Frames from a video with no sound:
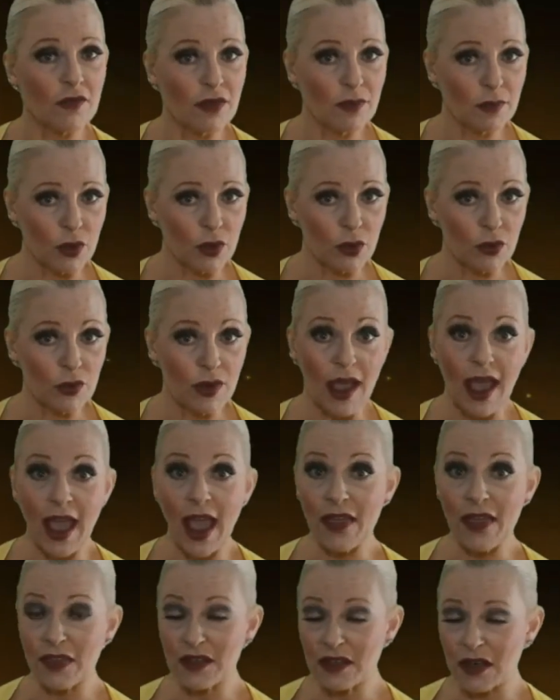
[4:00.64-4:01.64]
of the moon
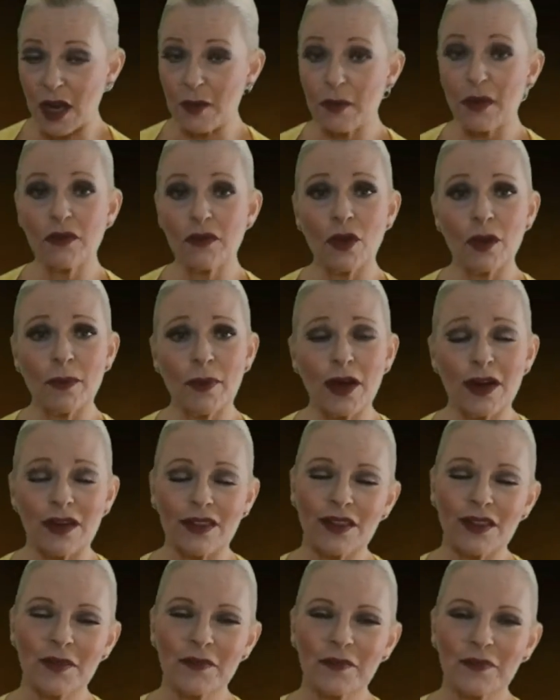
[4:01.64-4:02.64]
at the time of your
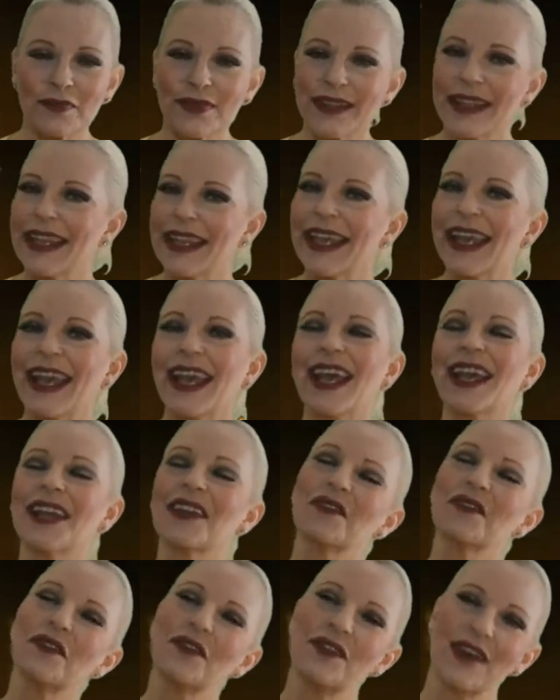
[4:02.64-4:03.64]
birth.
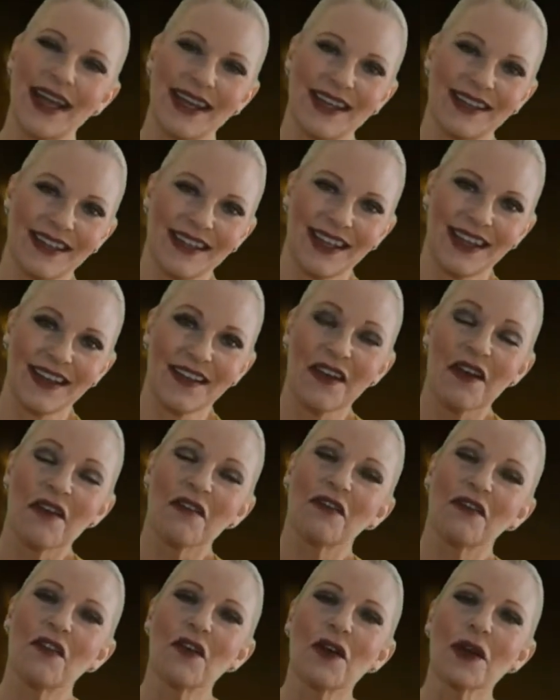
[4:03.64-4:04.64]
And finally,
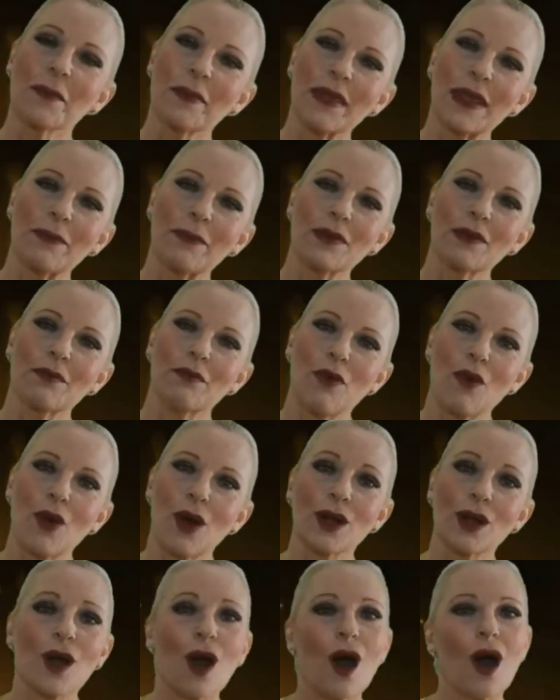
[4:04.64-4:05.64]
for people
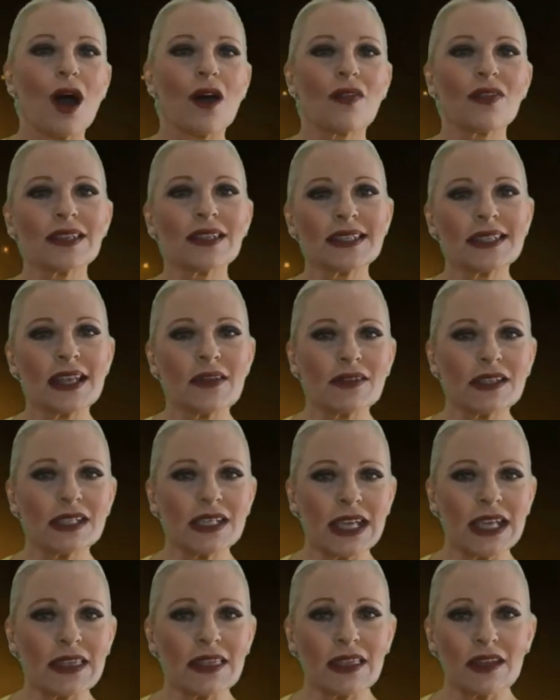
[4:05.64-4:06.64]
born on the
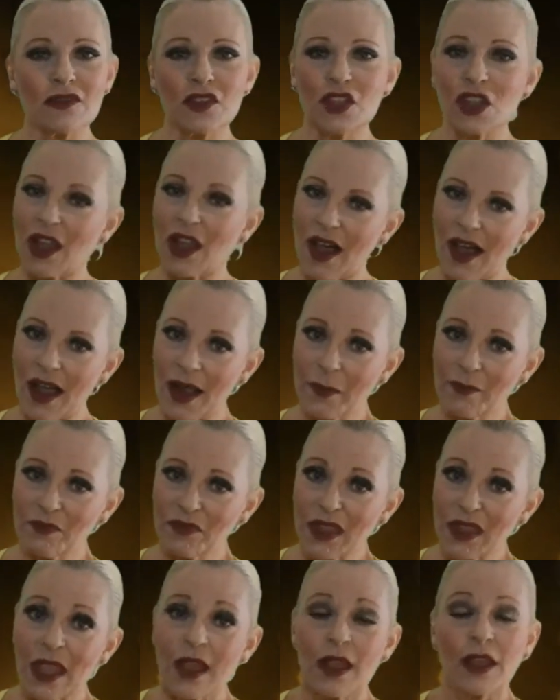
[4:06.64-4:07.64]
17th of July,
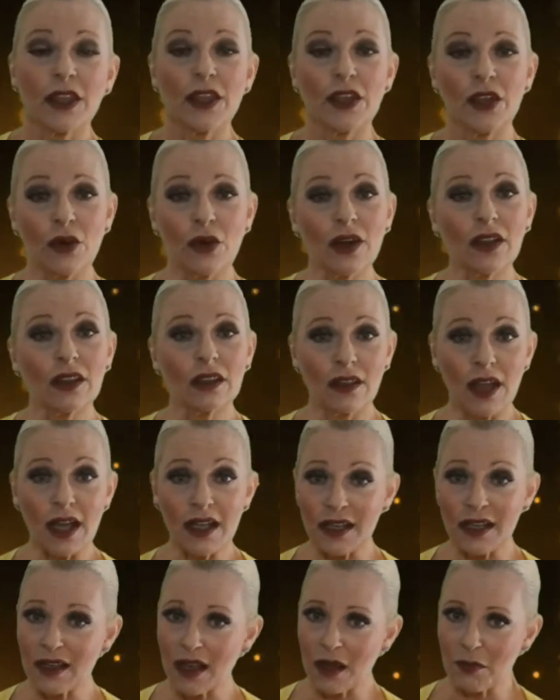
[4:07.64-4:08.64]
your
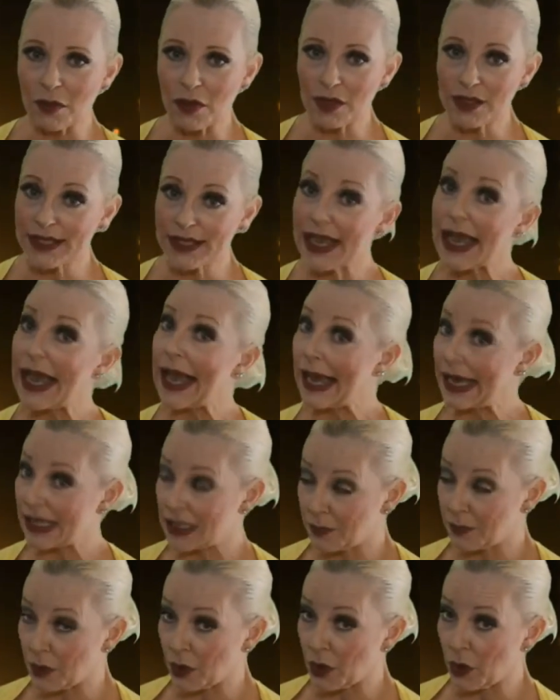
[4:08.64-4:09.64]
lucky numbers,
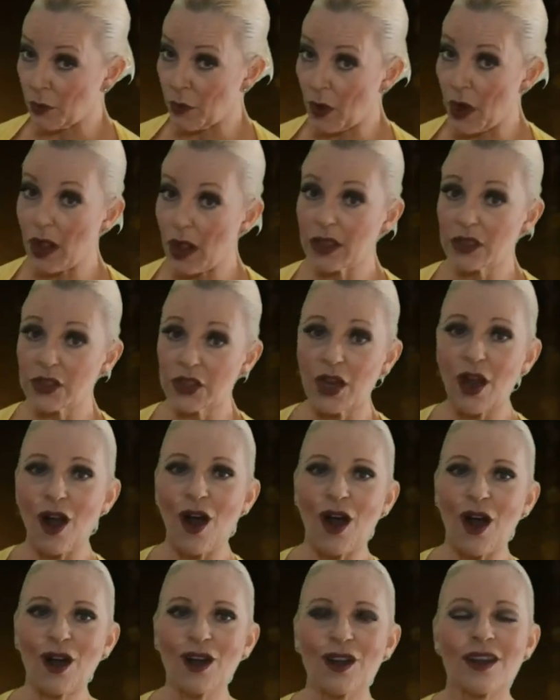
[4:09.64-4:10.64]
as per numerology,
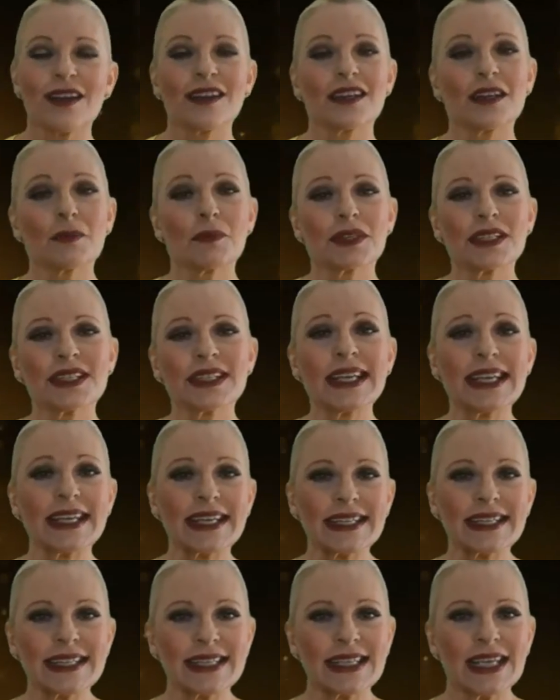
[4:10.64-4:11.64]
are number
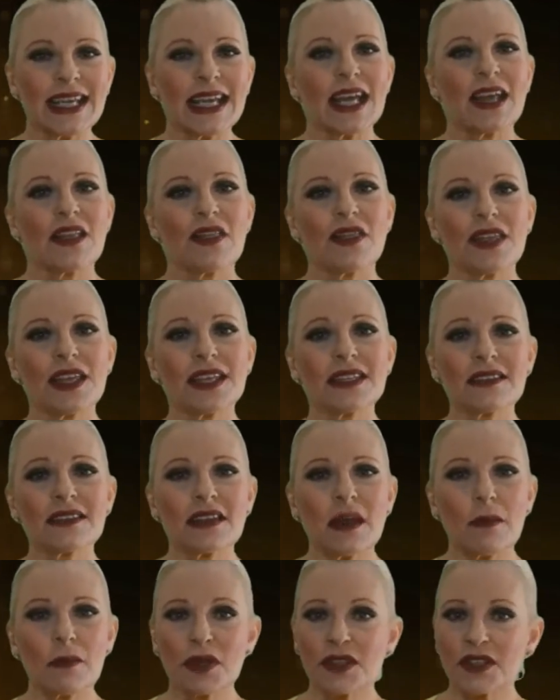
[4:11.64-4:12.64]
6. This
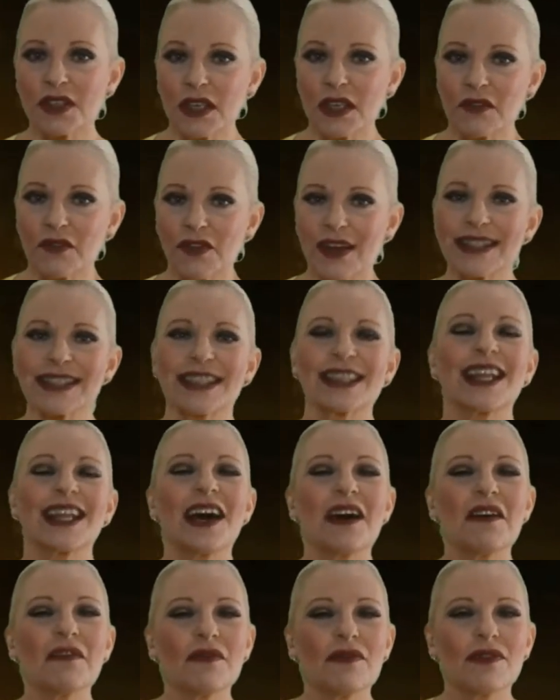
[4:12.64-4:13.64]
number signifies
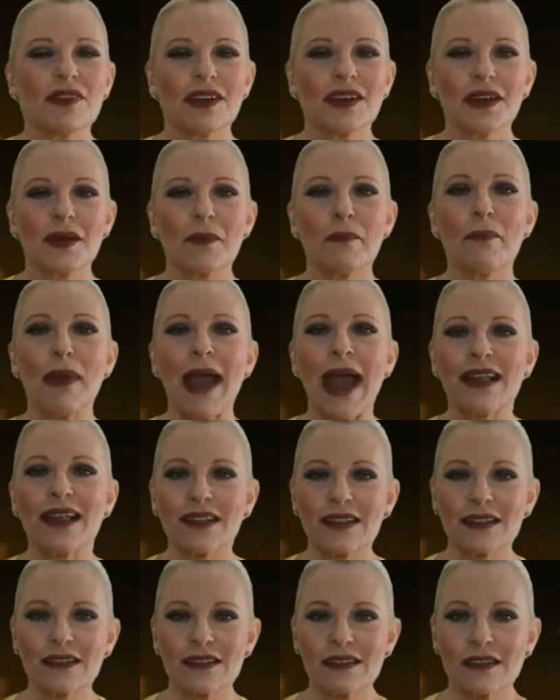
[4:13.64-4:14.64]
love,
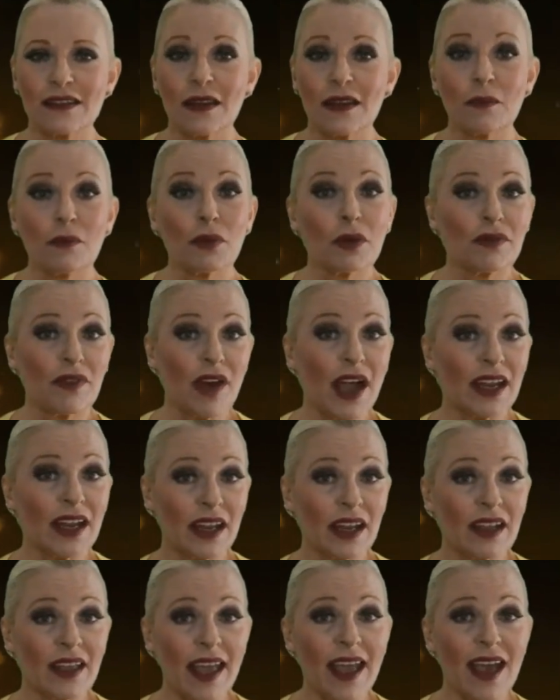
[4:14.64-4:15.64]
balance,
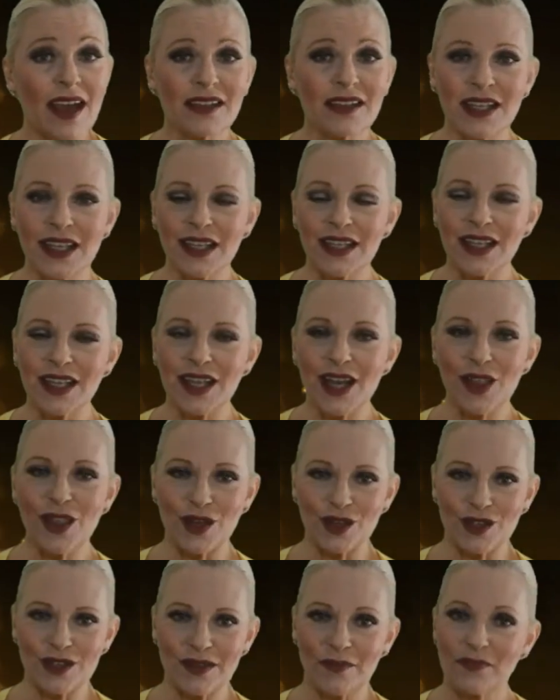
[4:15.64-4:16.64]
providing and healing
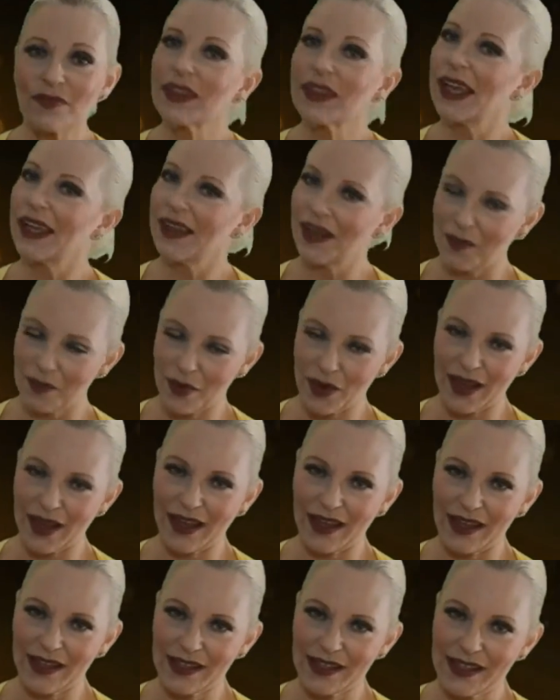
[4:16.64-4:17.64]
others, and number
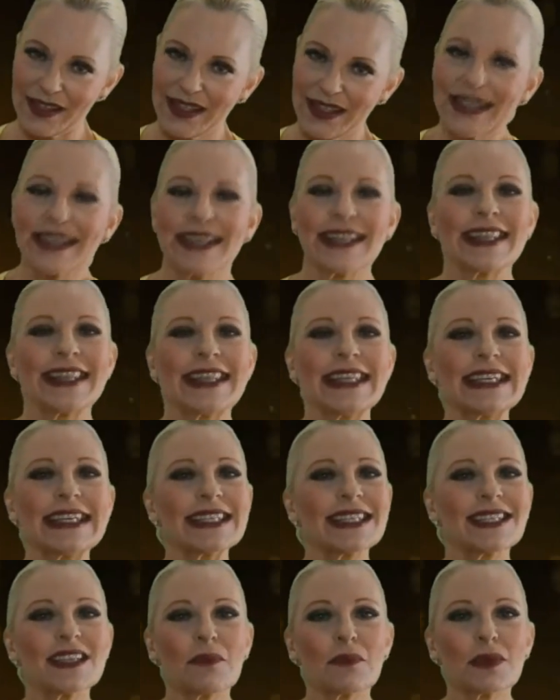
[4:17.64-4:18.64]
8.
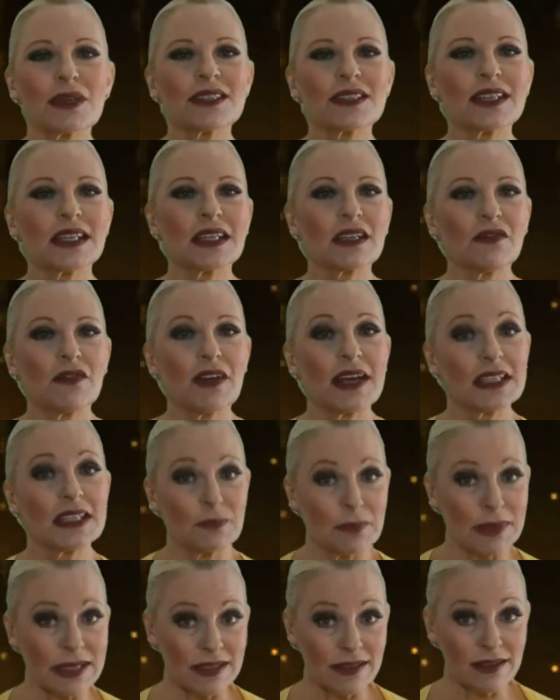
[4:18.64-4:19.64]
This number signifies
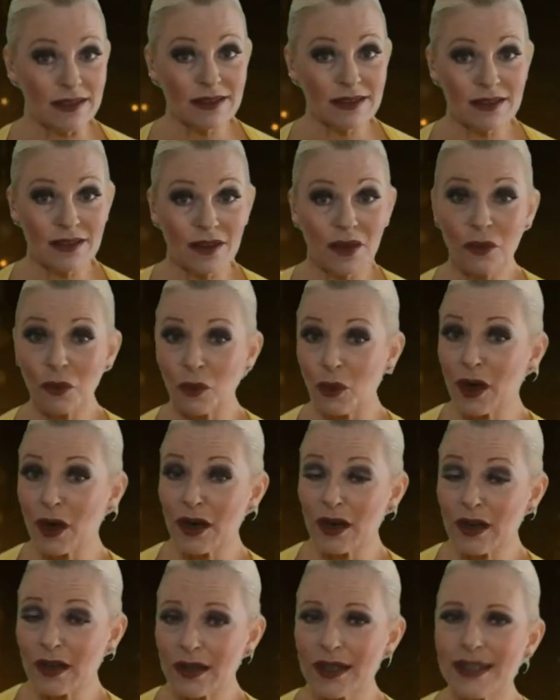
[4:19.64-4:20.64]
business,
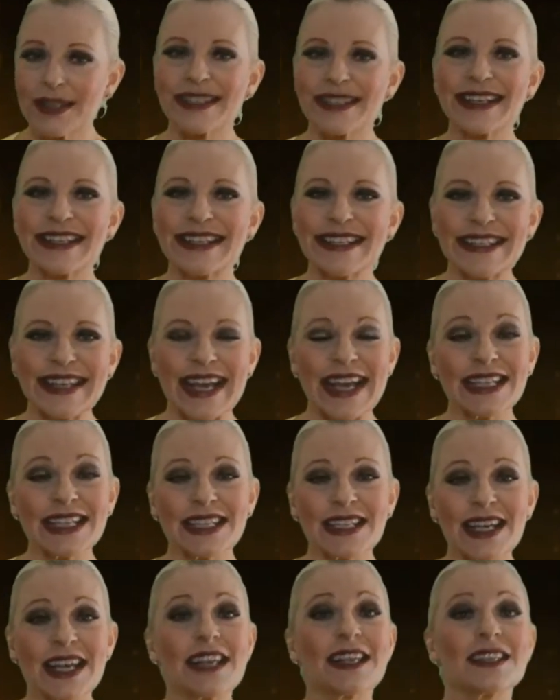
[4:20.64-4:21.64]
work,
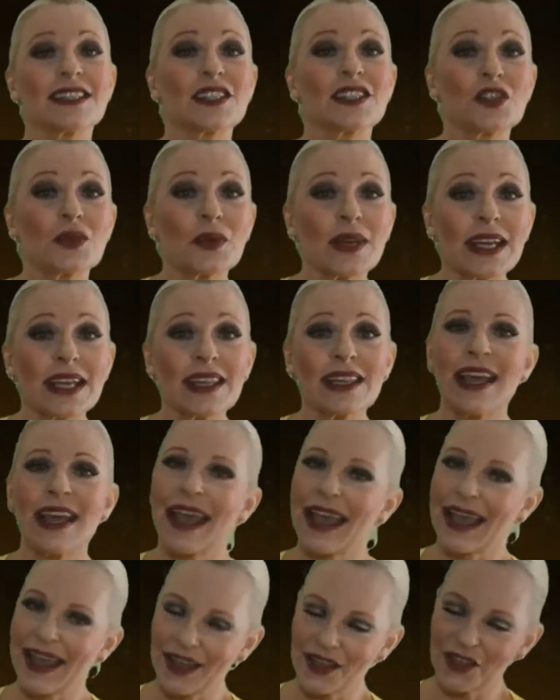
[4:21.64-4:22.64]
success, strength,
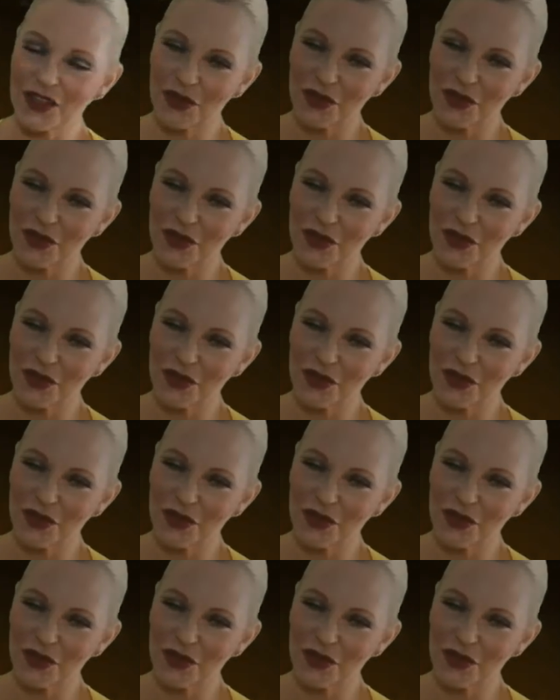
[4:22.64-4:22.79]
and